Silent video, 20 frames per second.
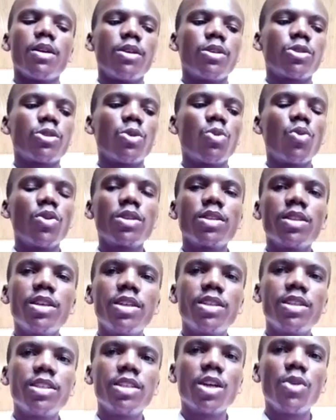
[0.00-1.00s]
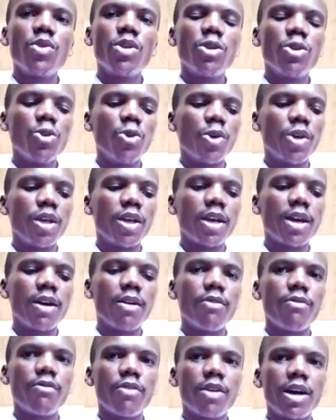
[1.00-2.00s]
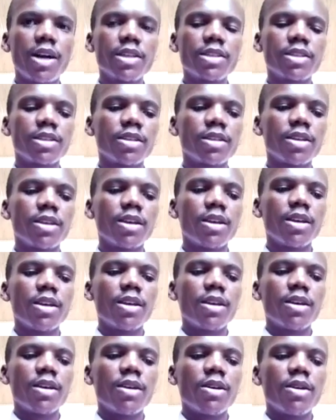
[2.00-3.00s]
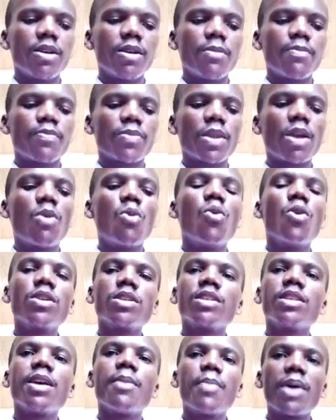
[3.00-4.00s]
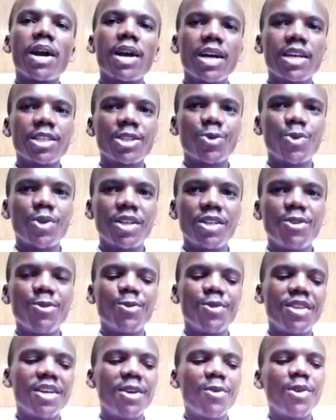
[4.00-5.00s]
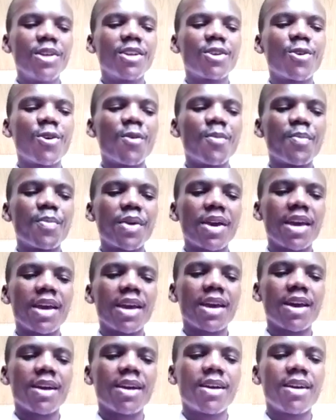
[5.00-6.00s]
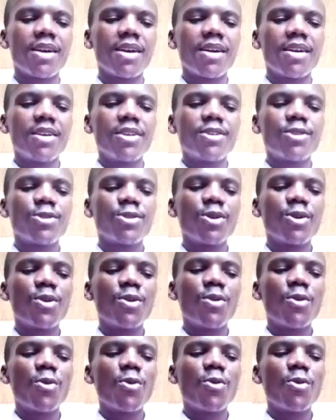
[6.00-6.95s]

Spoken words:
So what the teacher will do here first, what the markers will do, they will compare. So